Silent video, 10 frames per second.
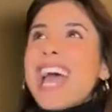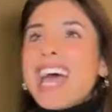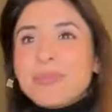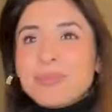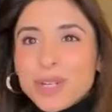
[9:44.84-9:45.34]

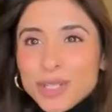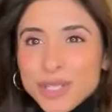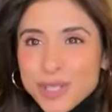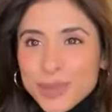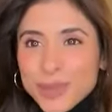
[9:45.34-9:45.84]
hadn't
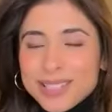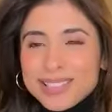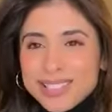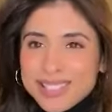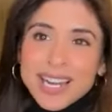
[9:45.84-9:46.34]
rehearsed or
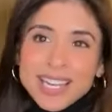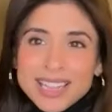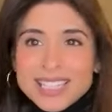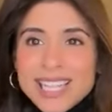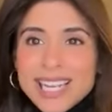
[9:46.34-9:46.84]

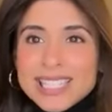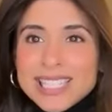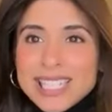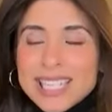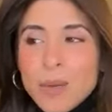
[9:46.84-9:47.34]
studied the second
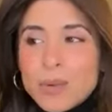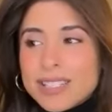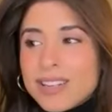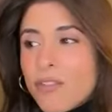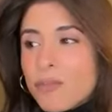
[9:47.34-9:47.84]
scene. I
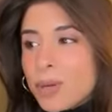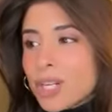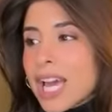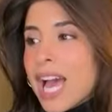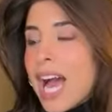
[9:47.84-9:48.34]
wasn't off
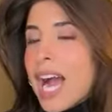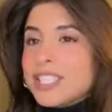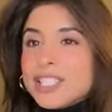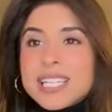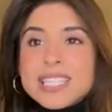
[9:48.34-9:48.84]
book. I
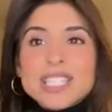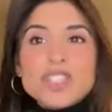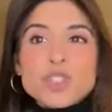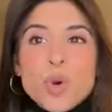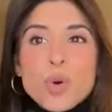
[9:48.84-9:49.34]
just said, let's
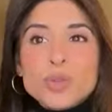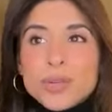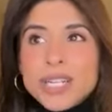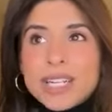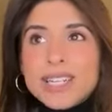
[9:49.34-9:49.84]
just cold
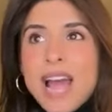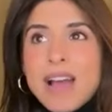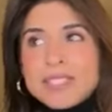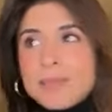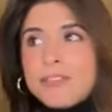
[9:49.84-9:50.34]
read it and
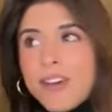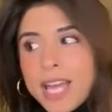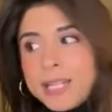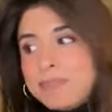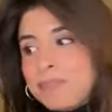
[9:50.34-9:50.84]
have some
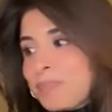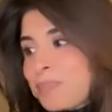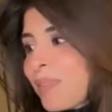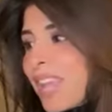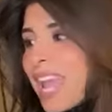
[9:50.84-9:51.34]
fun
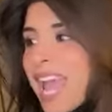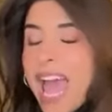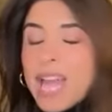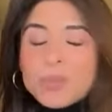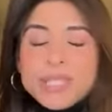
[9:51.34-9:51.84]

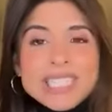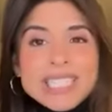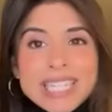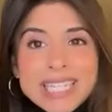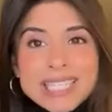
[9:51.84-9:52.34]
and we
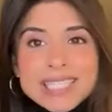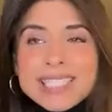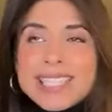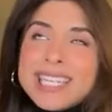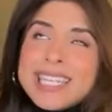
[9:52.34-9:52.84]
did
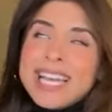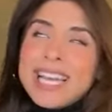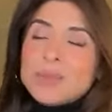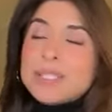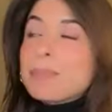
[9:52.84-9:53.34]
and
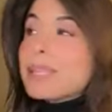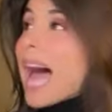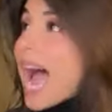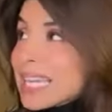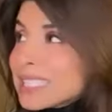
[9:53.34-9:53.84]
it was a
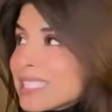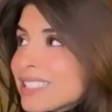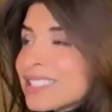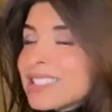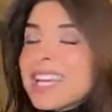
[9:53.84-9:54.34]

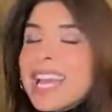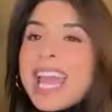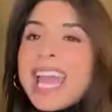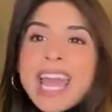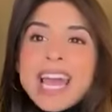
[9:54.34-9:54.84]
blast
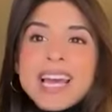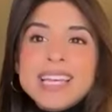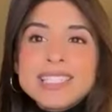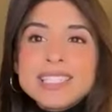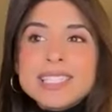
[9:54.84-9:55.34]

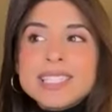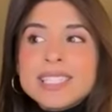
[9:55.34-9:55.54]
and